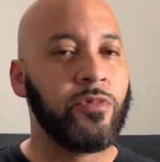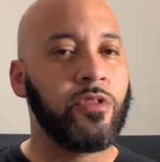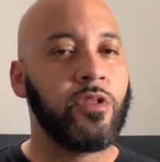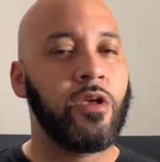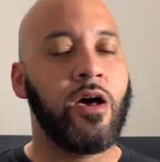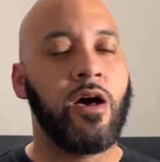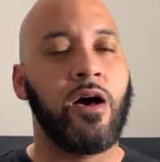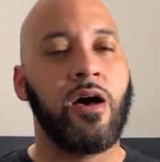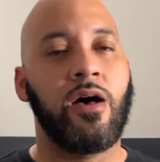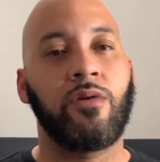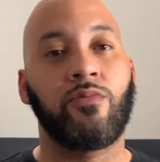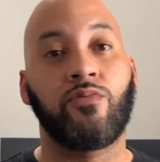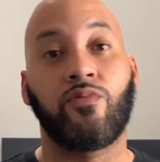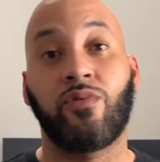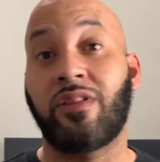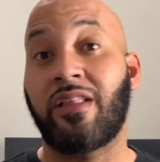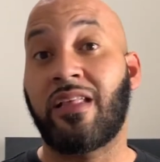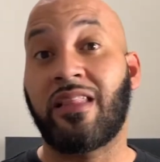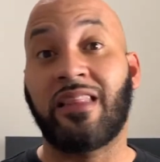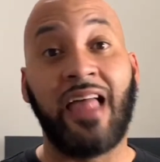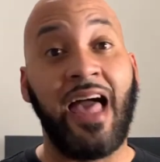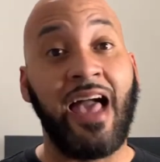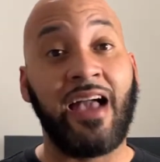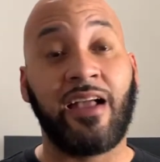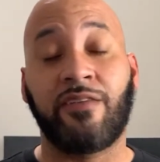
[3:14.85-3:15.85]
really
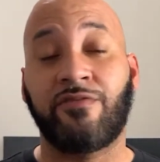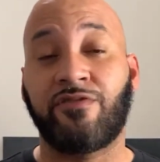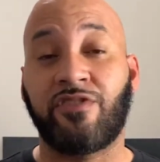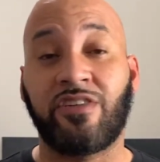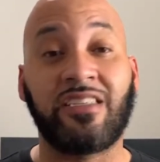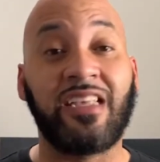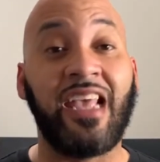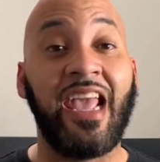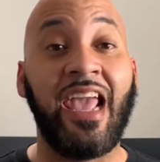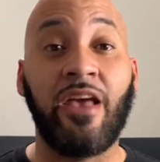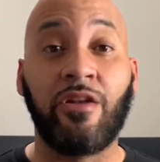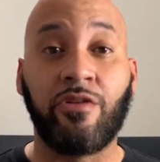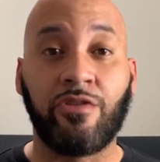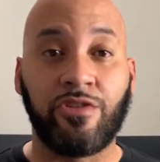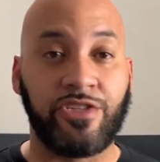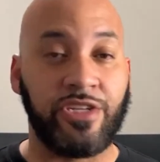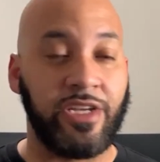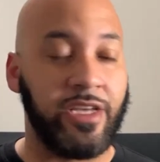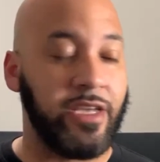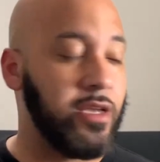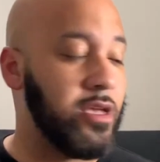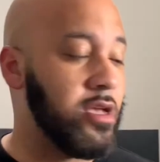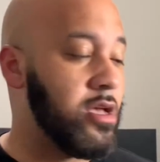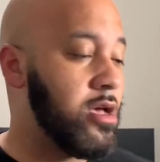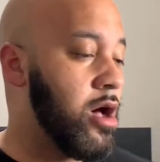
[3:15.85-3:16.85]
lack of just
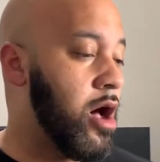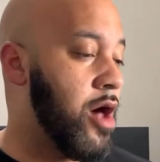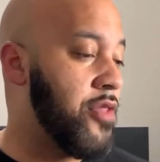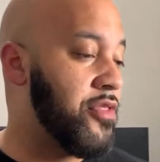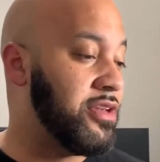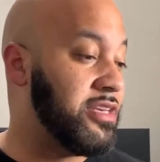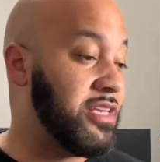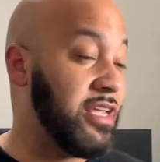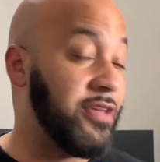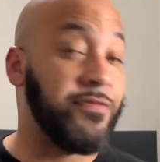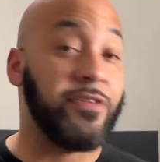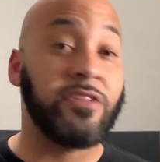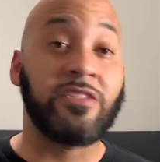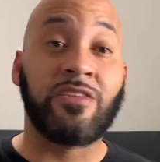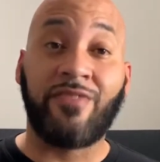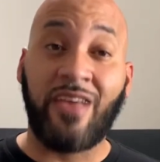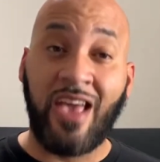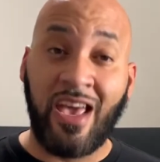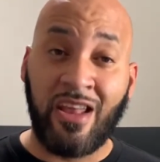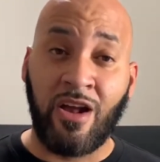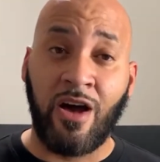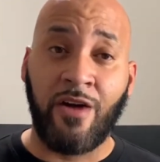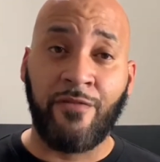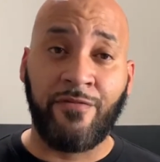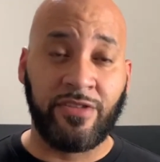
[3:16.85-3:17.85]
energy on the defensive
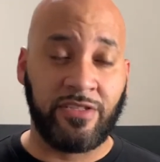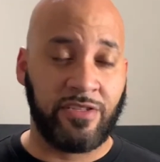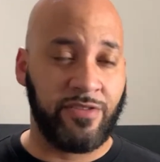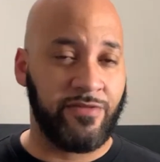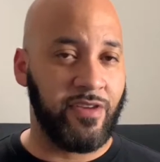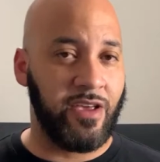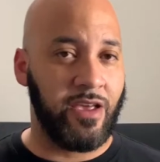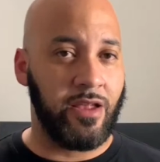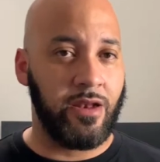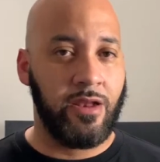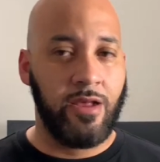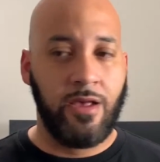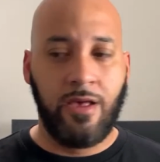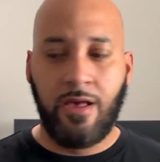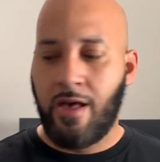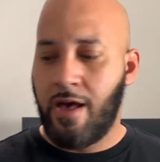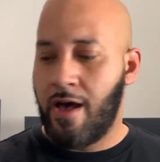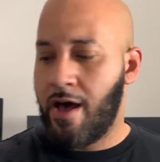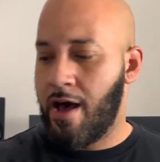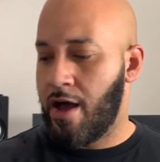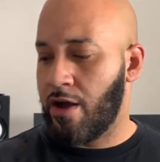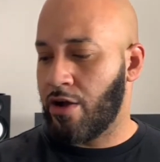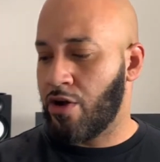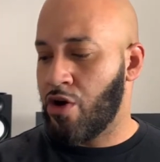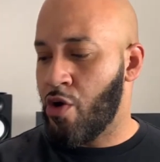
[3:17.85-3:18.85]
and offensive end
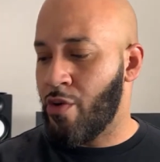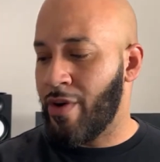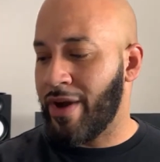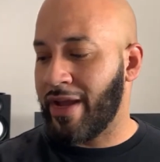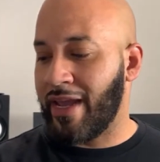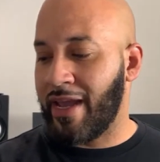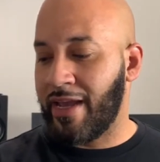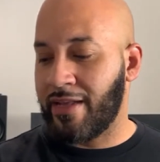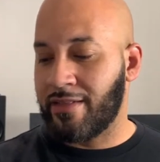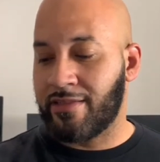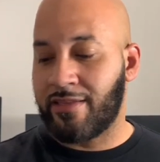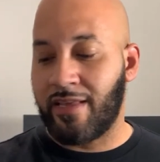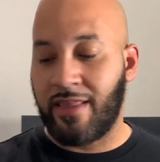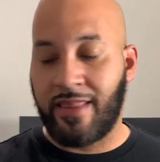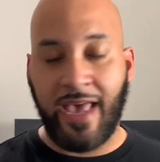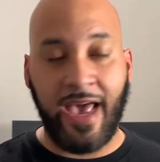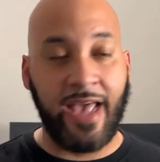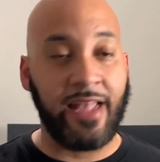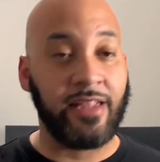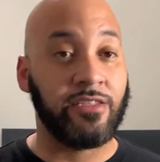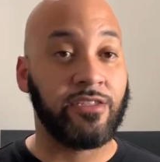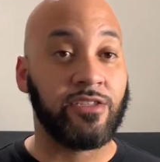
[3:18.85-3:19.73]
going into that.